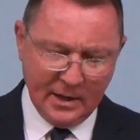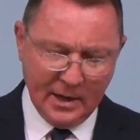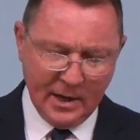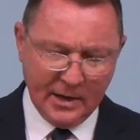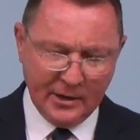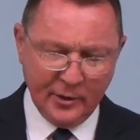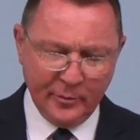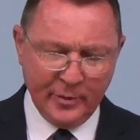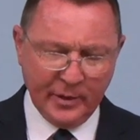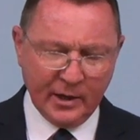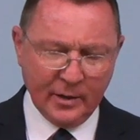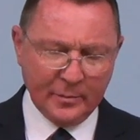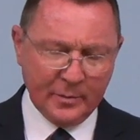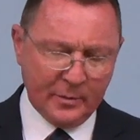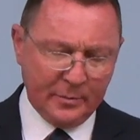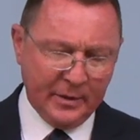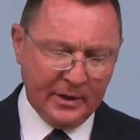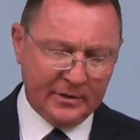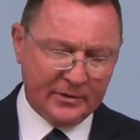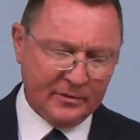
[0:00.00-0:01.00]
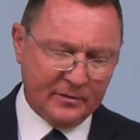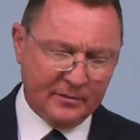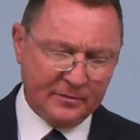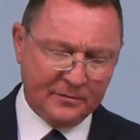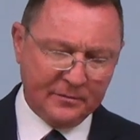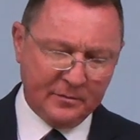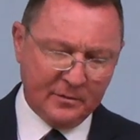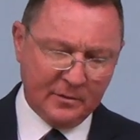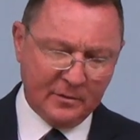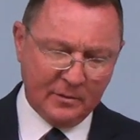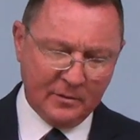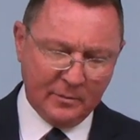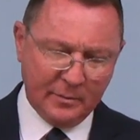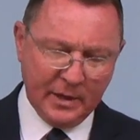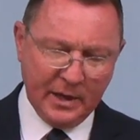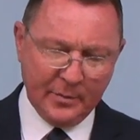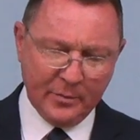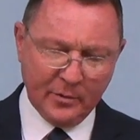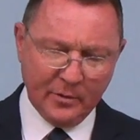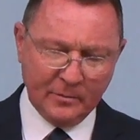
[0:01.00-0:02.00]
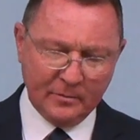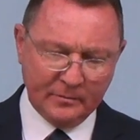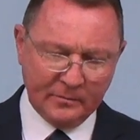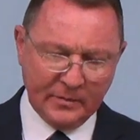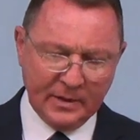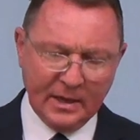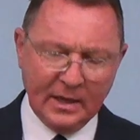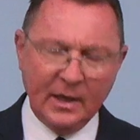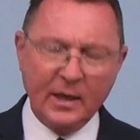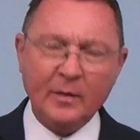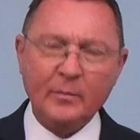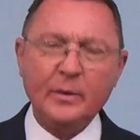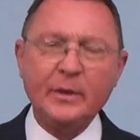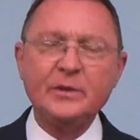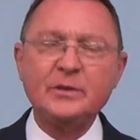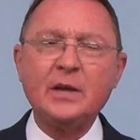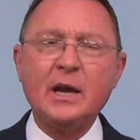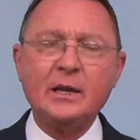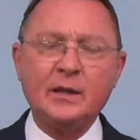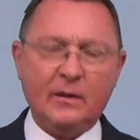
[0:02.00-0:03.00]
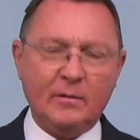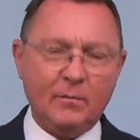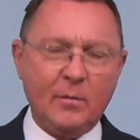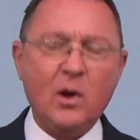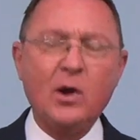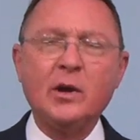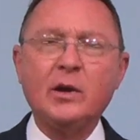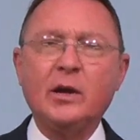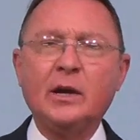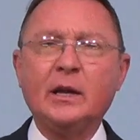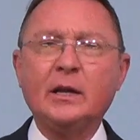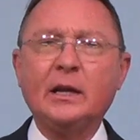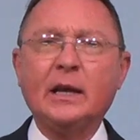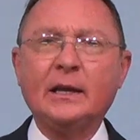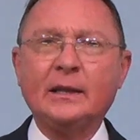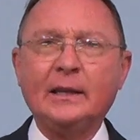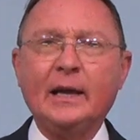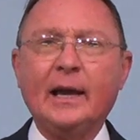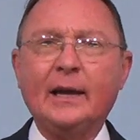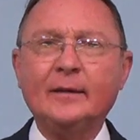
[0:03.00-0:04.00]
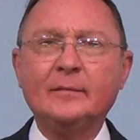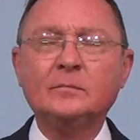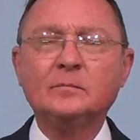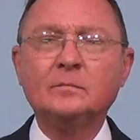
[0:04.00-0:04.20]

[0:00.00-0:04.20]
And you pick up a piece of paper, but it's got a little mark on it like that.